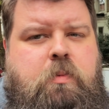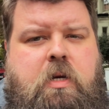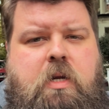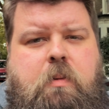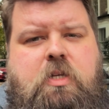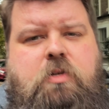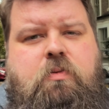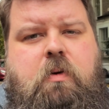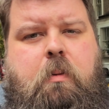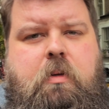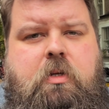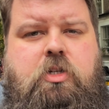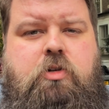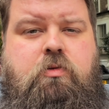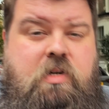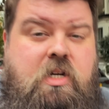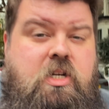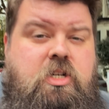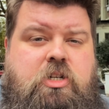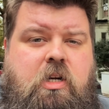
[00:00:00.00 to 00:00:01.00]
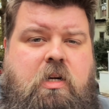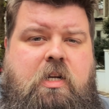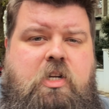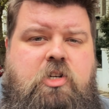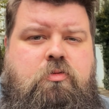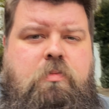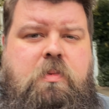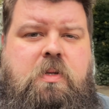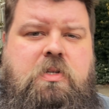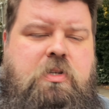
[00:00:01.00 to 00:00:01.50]
When you interact with traditional
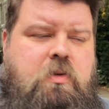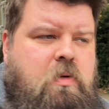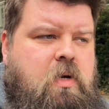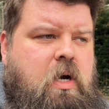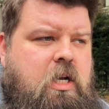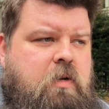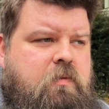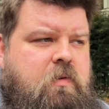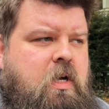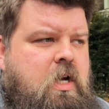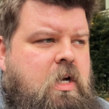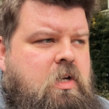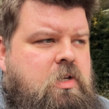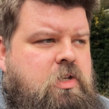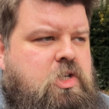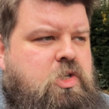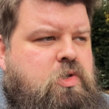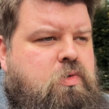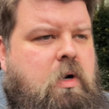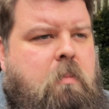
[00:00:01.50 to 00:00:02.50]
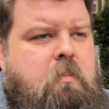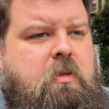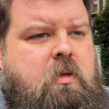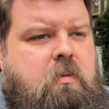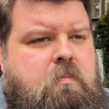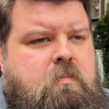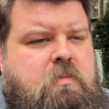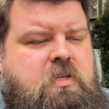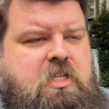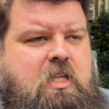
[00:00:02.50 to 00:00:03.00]
instruments, you kind of strum
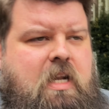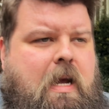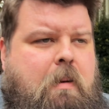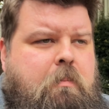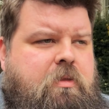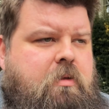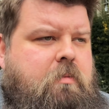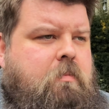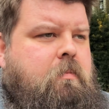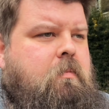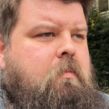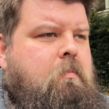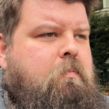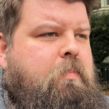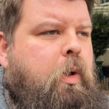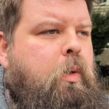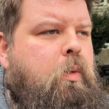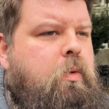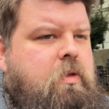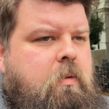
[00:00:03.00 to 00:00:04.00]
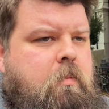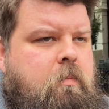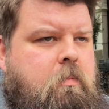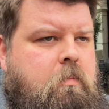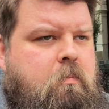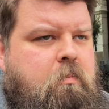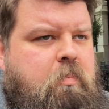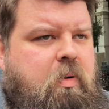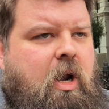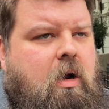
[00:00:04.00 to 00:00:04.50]
them, slap them, bow
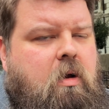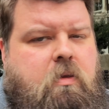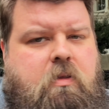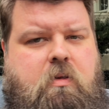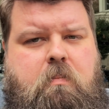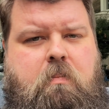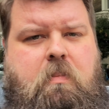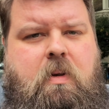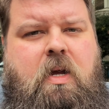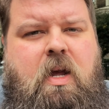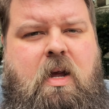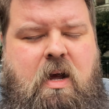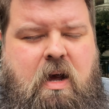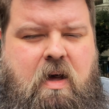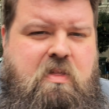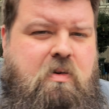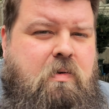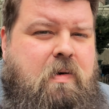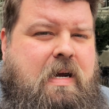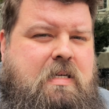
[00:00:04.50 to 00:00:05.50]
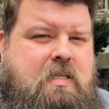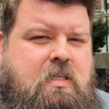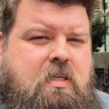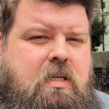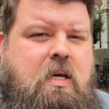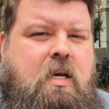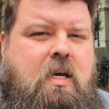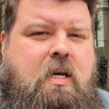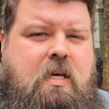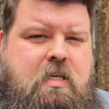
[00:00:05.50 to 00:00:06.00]
them, pluck them, and the rest
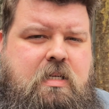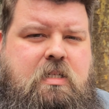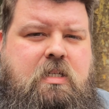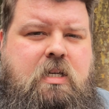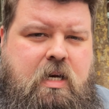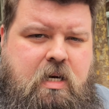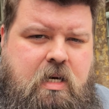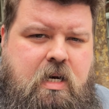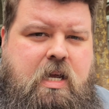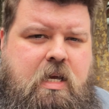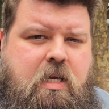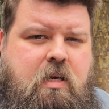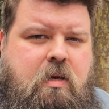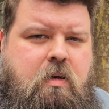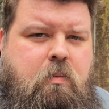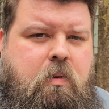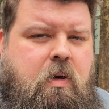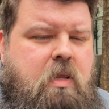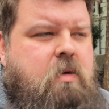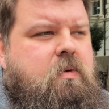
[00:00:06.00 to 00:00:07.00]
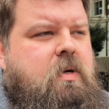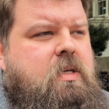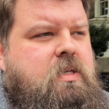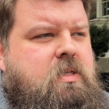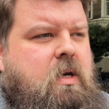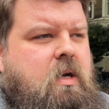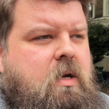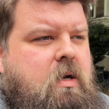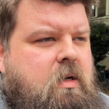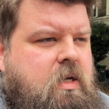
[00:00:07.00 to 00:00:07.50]
is technique, whether
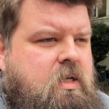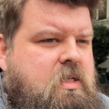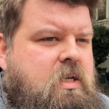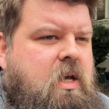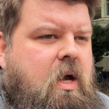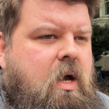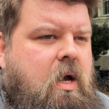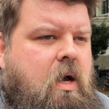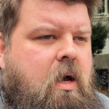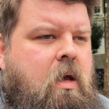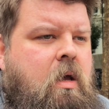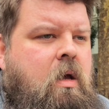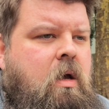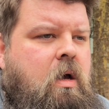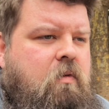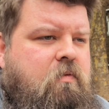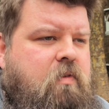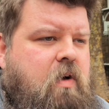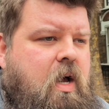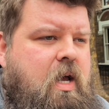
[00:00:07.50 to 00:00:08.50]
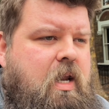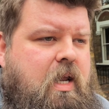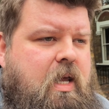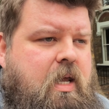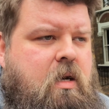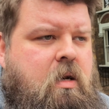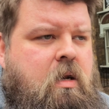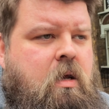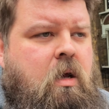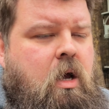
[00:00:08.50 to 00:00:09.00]
it's a guitar, a
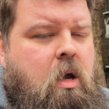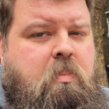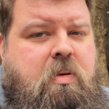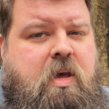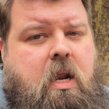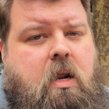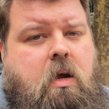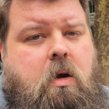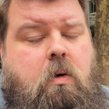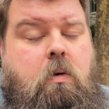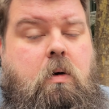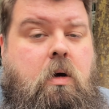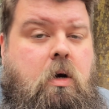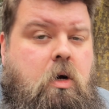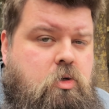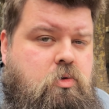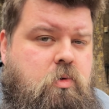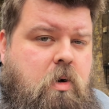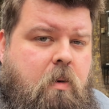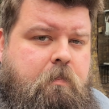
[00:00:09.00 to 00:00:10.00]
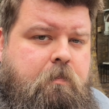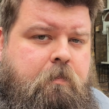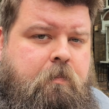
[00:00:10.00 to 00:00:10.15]
violin, a piano, a drum.